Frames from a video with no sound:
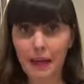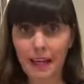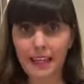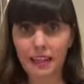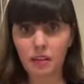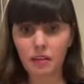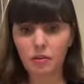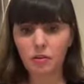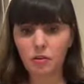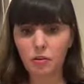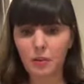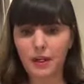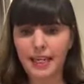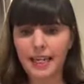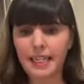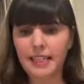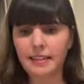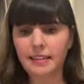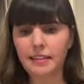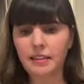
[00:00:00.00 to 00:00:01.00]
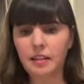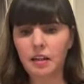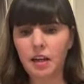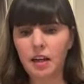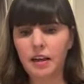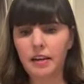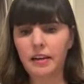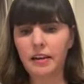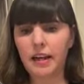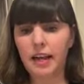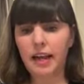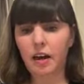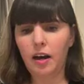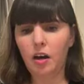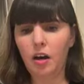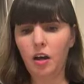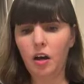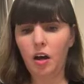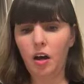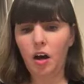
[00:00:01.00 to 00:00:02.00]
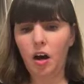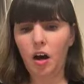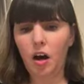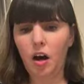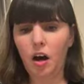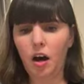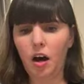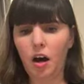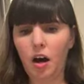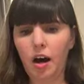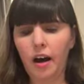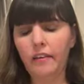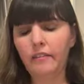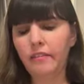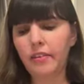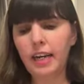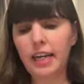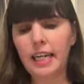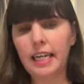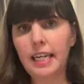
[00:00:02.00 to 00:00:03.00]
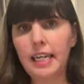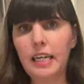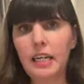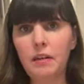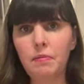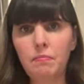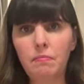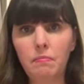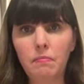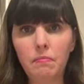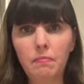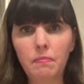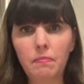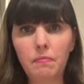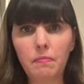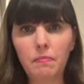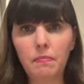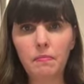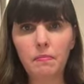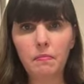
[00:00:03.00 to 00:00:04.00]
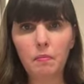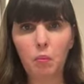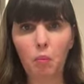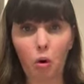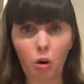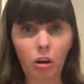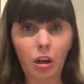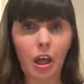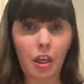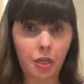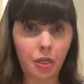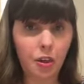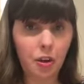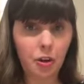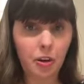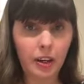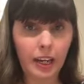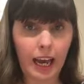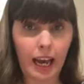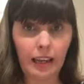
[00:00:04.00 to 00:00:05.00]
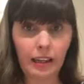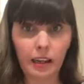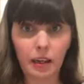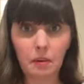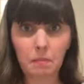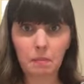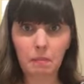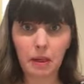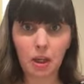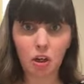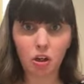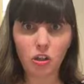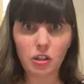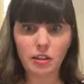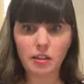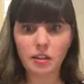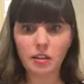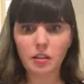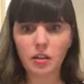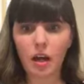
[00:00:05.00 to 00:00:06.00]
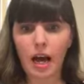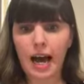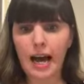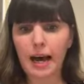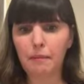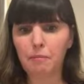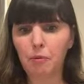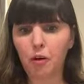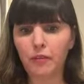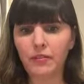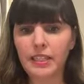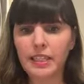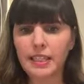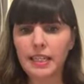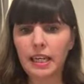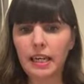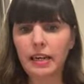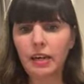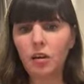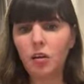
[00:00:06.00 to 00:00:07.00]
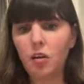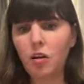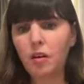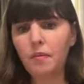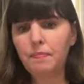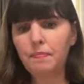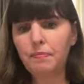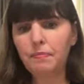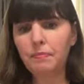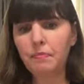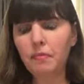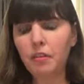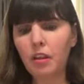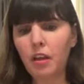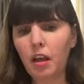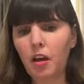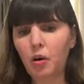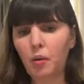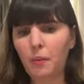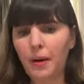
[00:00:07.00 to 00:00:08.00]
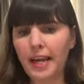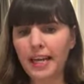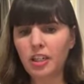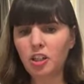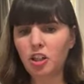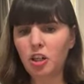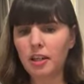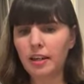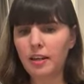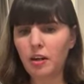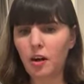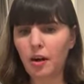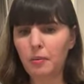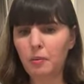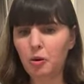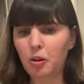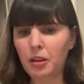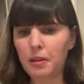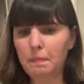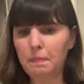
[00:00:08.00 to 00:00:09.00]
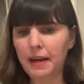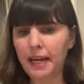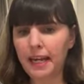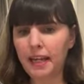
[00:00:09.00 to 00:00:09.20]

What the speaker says: pink doilies. Now I really want a 3rd colour because obviously, oh actually I want the